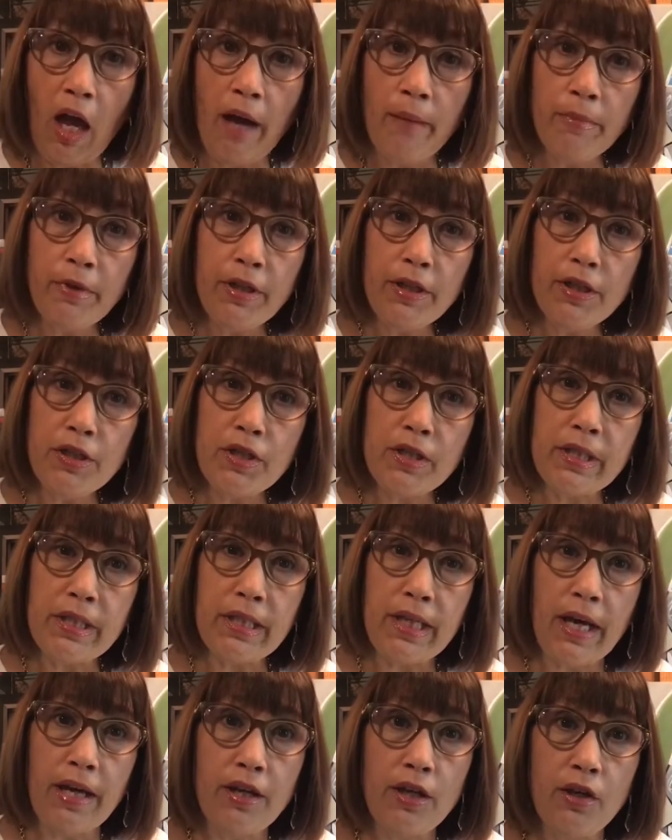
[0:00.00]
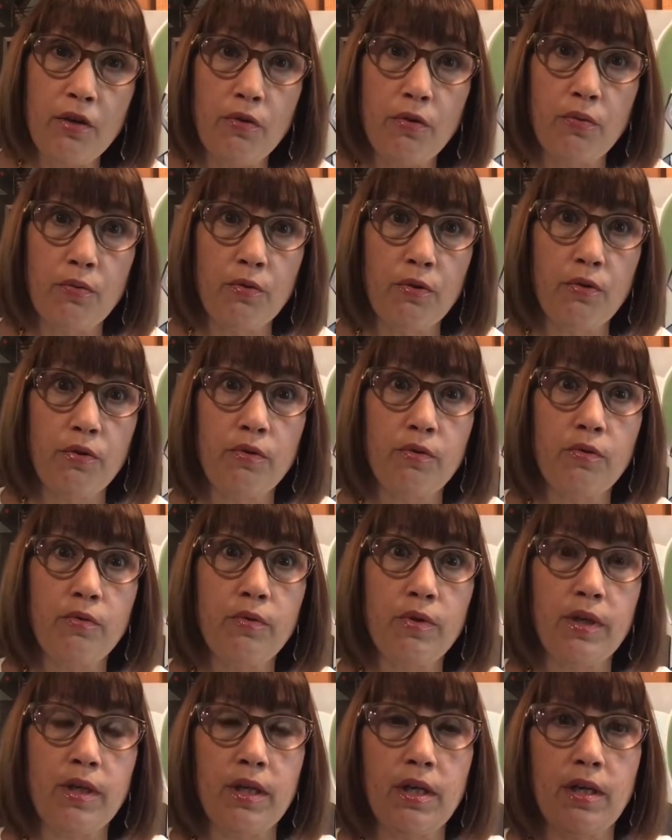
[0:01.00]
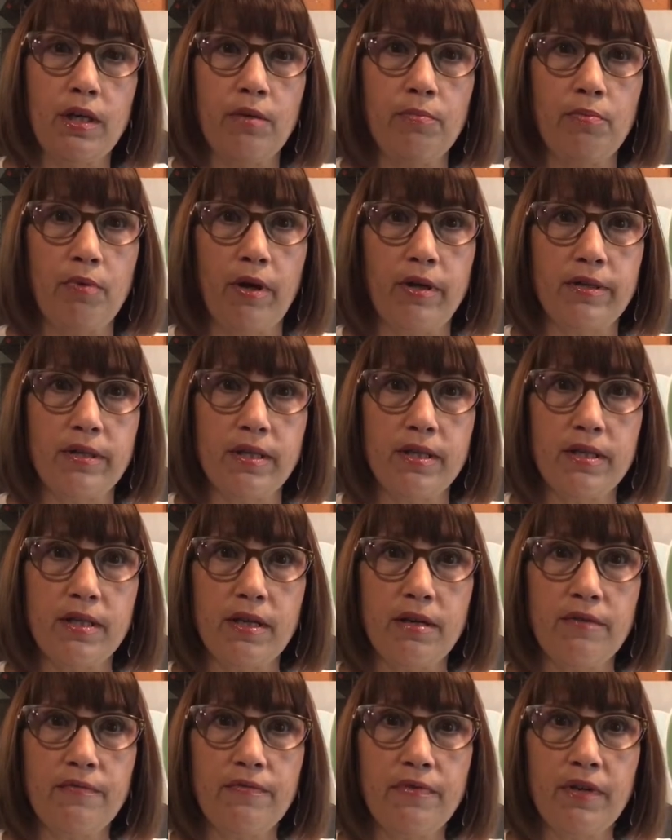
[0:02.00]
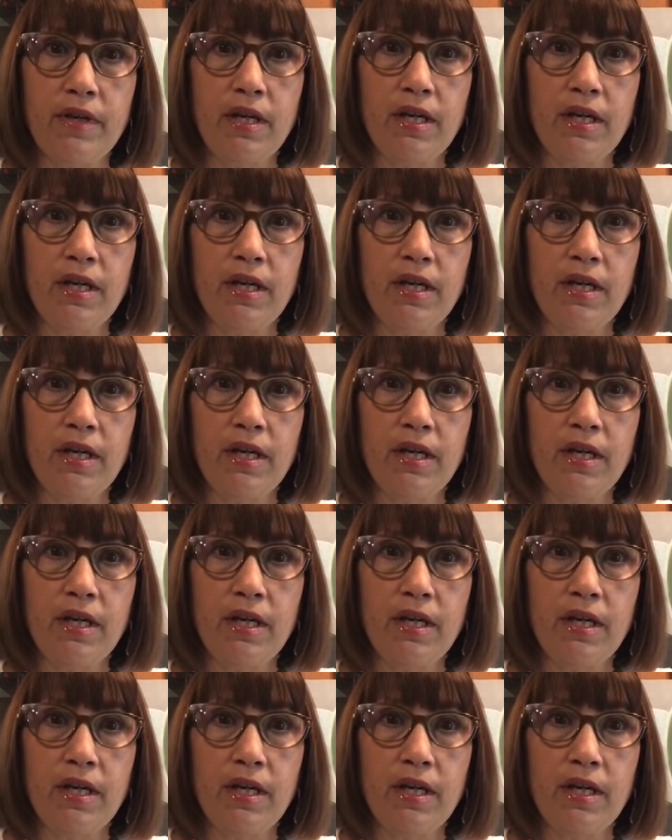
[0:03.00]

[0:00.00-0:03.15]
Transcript: I'm going to just take you through the process of